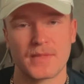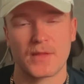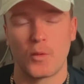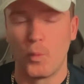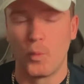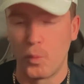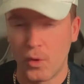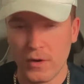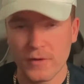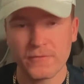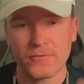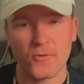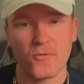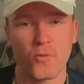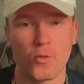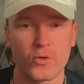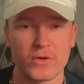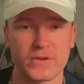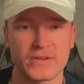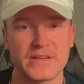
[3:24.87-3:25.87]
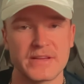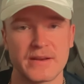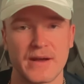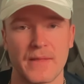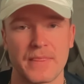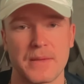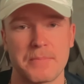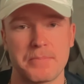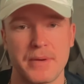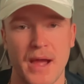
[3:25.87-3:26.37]
one for fourteen
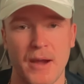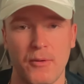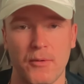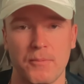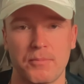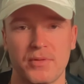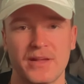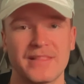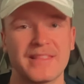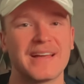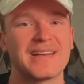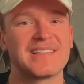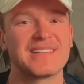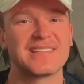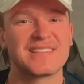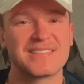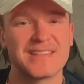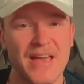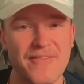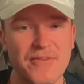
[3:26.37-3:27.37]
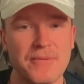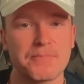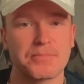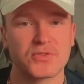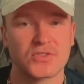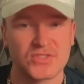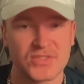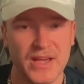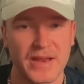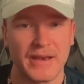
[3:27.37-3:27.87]
on the power play. That is seven
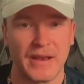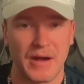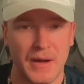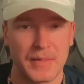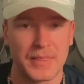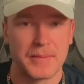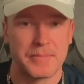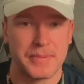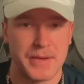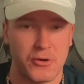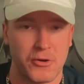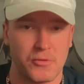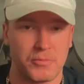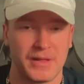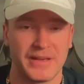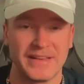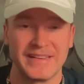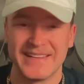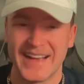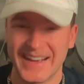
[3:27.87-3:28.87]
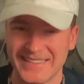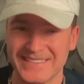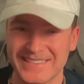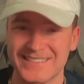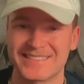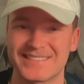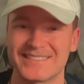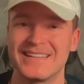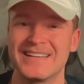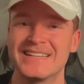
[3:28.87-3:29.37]
percent on the power play.
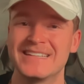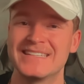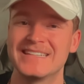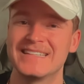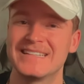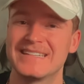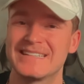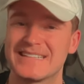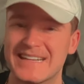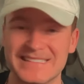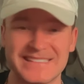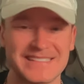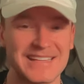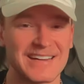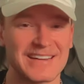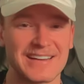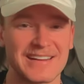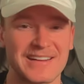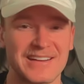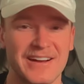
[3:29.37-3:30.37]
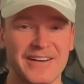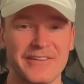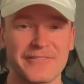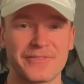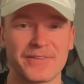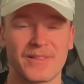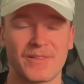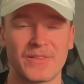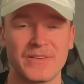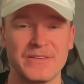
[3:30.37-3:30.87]
Yikes. That's not going to cut it
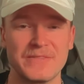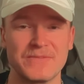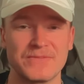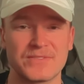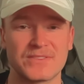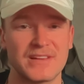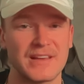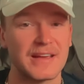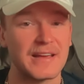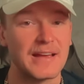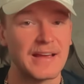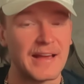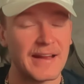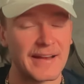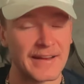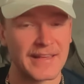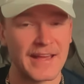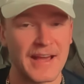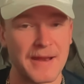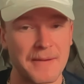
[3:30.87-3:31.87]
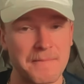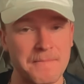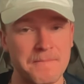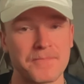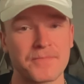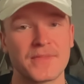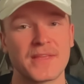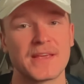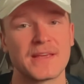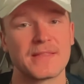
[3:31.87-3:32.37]
for the Leafs. And again,
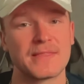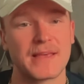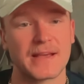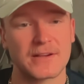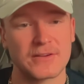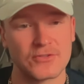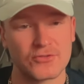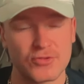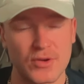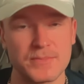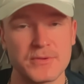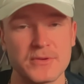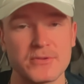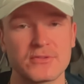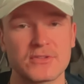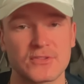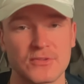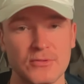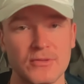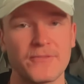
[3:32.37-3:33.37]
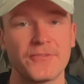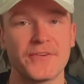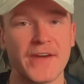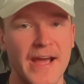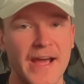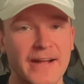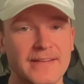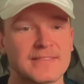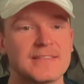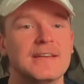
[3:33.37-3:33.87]
that contributes to the
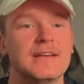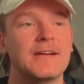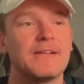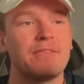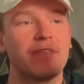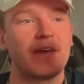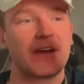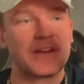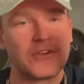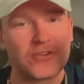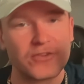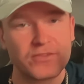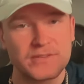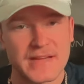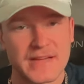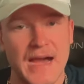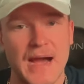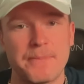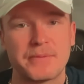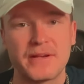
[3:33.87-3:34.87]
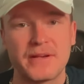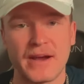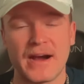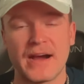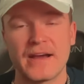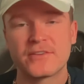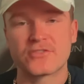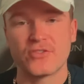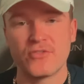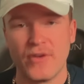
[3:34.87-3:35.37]
fact that your top
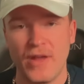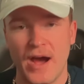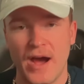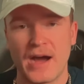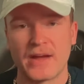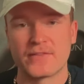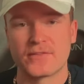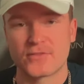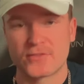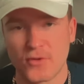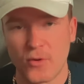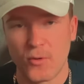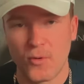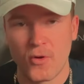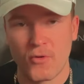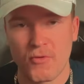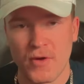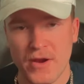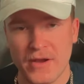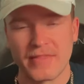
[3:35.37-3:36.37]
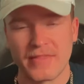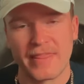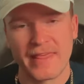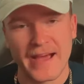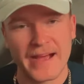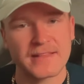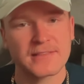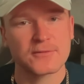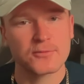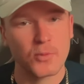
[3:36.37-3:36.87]
guys are not scoring.
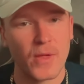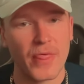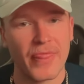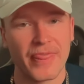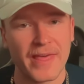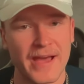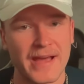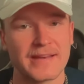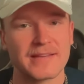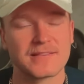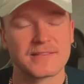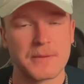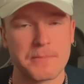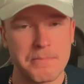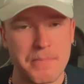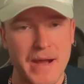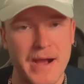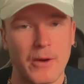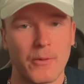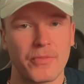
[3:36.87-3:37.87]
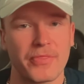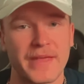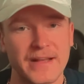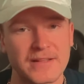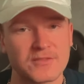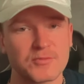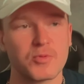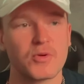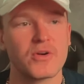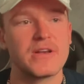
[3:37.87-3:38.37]
That's what that is about.
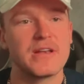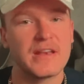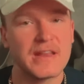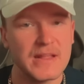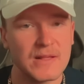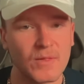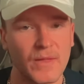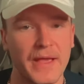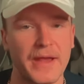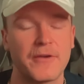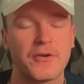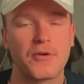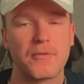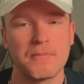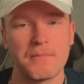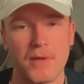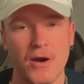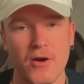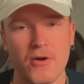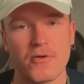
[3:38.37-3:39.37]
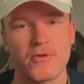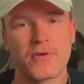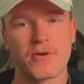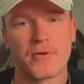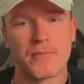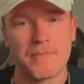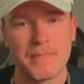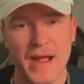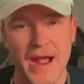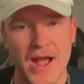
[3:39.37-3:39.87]
That's where Nylander,
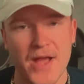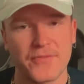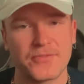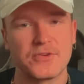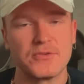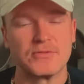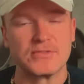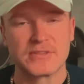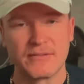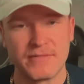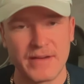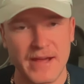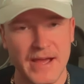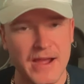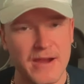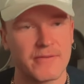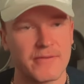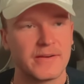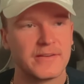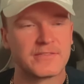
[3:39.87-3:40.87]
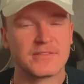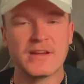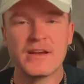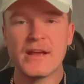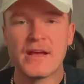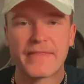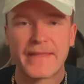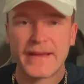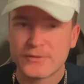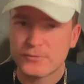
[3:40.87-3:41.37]
Marner, Matthews, Tavares,
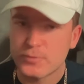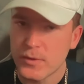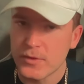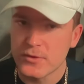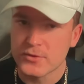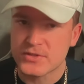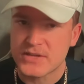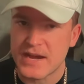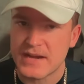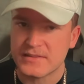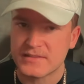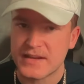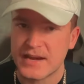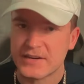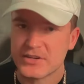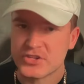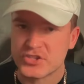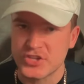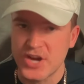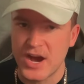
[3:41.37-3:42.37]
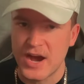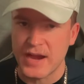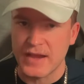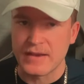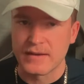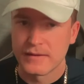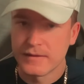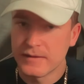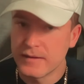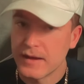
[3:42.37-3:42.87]
that's where those guys got to shine.
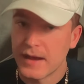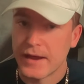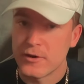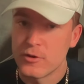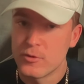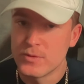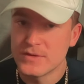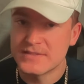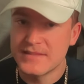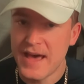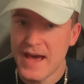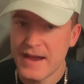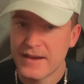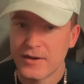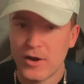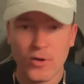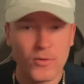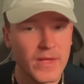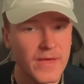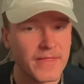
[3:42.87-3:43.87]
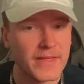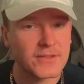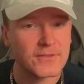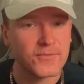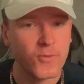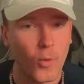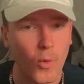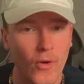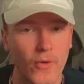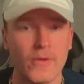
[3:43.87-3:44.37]
And who is that? Oh, yeah, that's
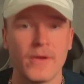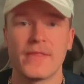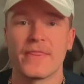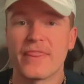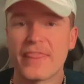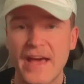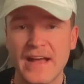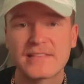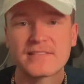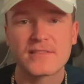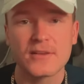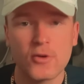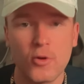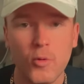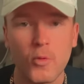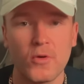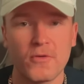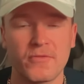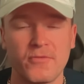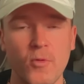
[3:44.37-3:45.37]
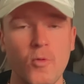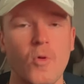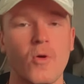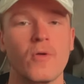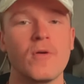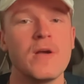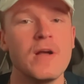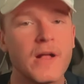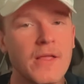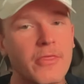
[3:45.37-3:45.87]
four. That's the core
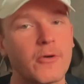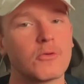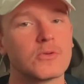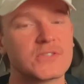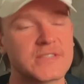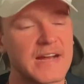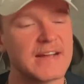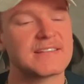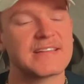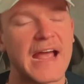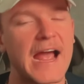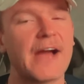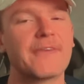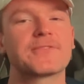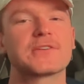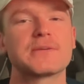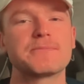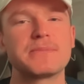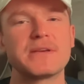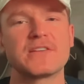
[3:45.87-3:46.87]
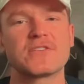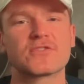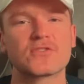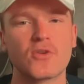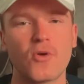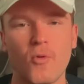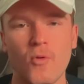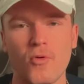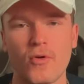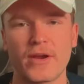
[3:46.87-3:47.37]
four. Those guys have to be
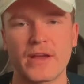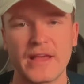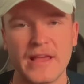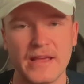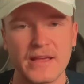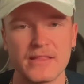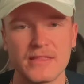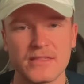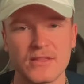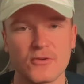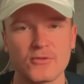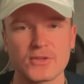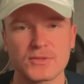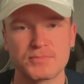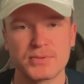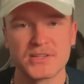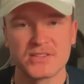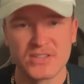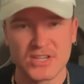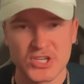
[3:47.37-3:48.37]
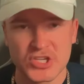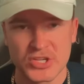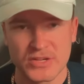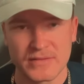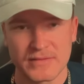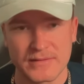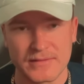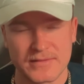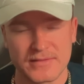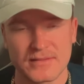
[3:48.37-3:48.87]
scoring in those
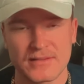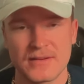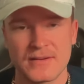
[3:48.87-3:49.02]
positions.